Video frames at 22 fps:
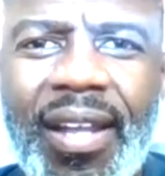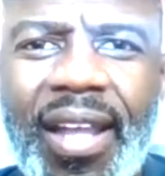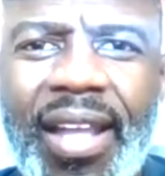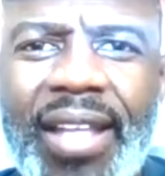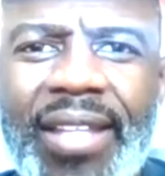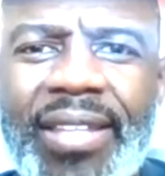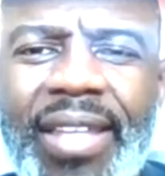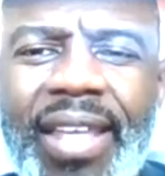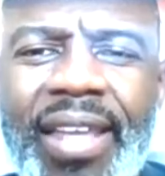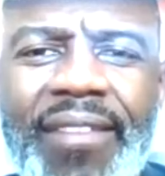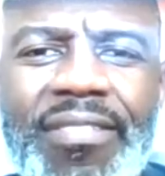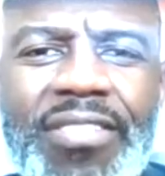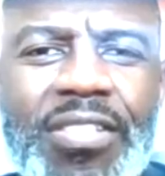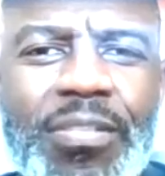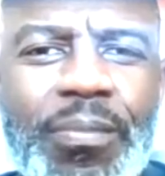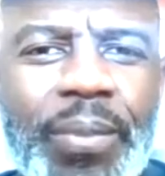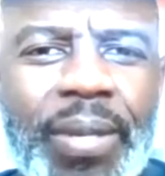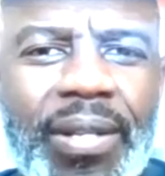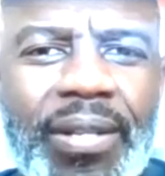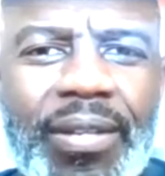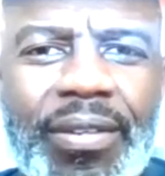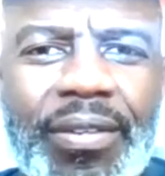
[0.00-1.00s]
And they have
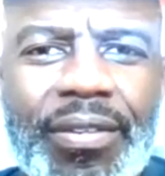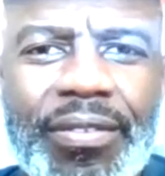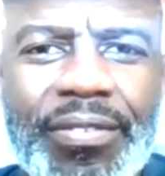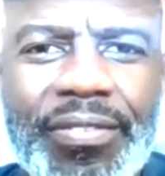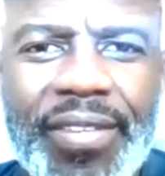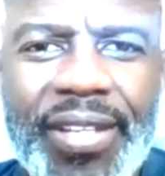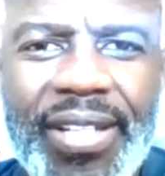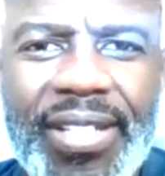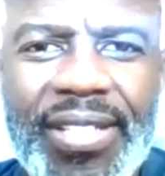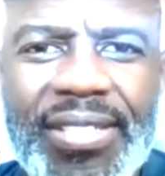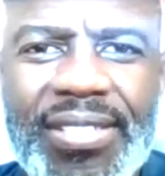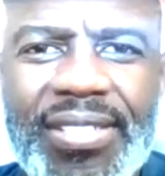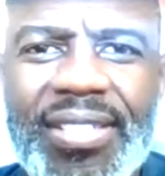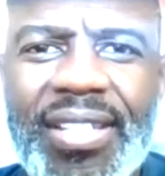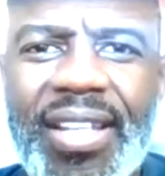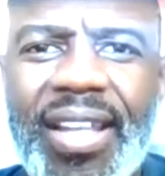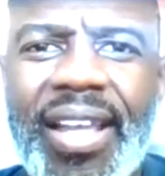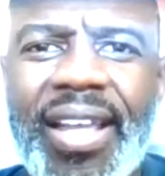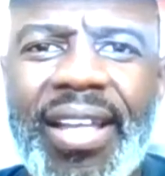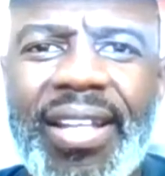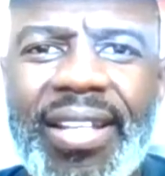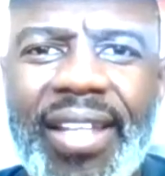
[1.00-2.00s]
spit in her face
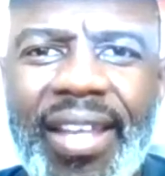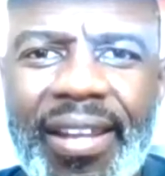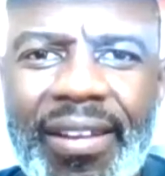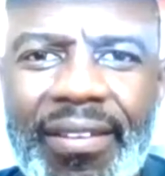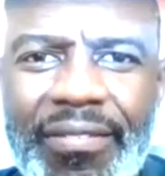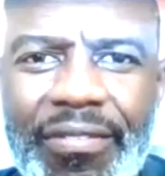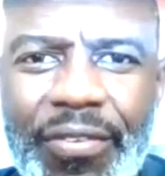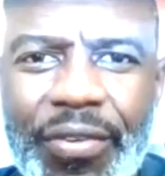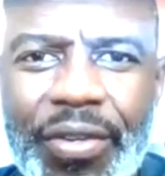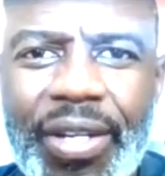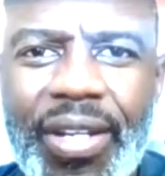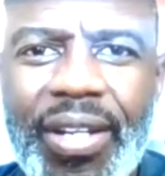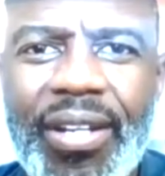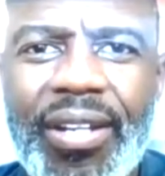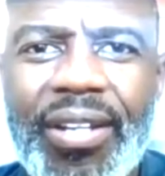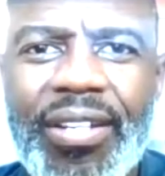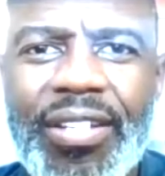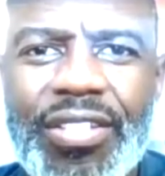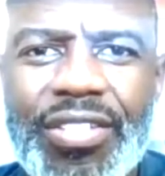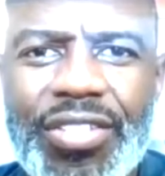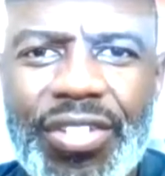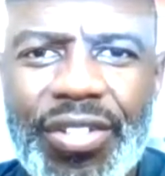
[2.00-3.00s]
at every
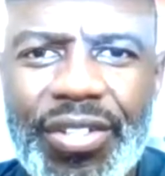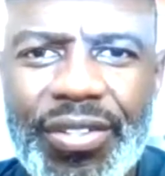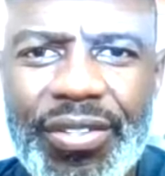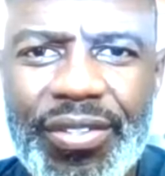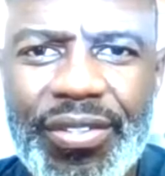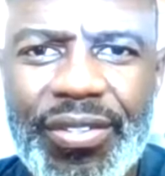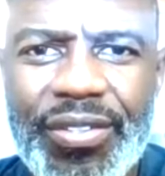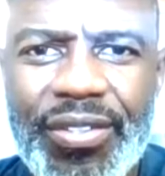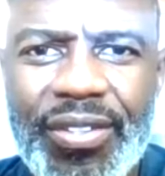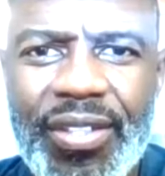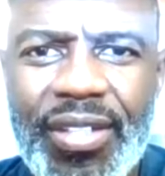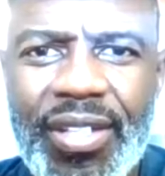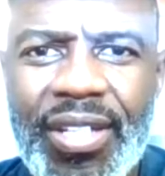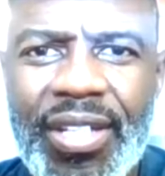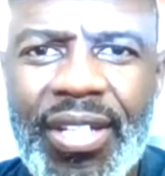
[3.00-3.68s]
turn.